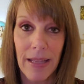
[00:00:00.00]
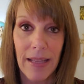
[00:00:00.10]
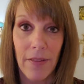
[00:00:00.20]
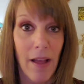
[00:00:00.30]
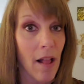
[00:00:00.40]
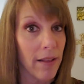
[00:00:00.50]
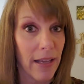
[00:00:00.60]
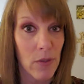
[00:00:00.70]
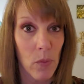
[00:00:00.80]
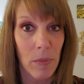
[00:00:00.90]
The
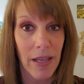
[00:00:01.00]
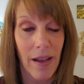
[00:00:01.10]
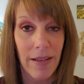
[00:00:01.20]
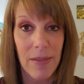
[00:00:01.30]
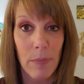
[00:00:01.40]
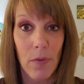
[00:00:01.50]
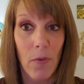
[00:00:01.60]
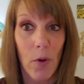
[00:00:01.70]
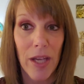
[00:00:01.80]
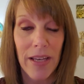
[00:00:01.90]
holidays will be on us
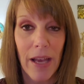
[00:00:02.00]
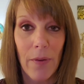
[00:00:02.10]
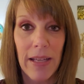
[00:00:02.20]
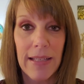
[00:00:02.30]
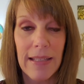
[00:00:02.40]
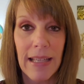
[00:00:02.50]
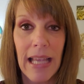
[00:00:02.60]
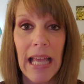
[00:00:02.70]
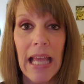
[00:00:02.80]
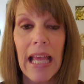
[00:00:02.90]
before you know it
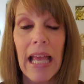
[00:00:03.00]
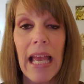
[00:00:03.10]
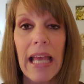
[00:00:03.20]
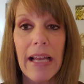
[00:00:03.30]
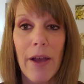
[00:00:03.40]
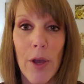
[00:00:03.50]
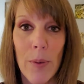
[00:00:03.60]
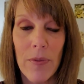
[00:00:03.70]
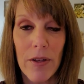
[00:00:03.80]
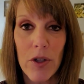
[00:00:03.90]
and I
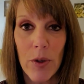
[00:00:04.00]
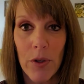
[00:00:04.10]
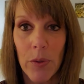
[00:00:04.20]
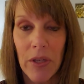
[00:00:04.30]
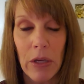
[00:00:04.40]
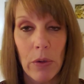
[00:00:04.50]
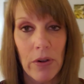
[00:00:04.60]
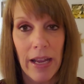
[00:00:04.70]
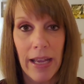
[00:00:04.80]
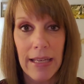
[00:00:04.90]
hope that you are doing
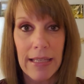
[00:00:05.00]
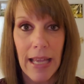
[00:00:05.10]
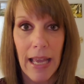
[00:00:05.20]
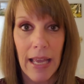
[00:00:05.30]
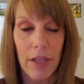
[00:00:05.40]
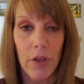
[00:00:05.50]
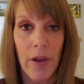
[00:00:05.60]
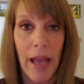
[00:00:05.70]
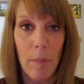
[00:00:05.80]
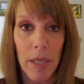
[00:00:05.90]
great and you're
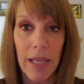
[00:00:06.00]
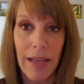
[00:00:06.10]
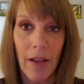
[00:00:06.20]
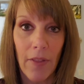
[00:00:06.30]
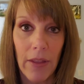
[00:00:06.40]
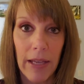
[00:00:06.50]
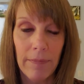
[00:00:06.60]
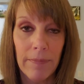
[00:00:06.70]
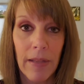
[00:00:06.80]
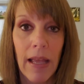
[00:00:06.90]
happy and healthy.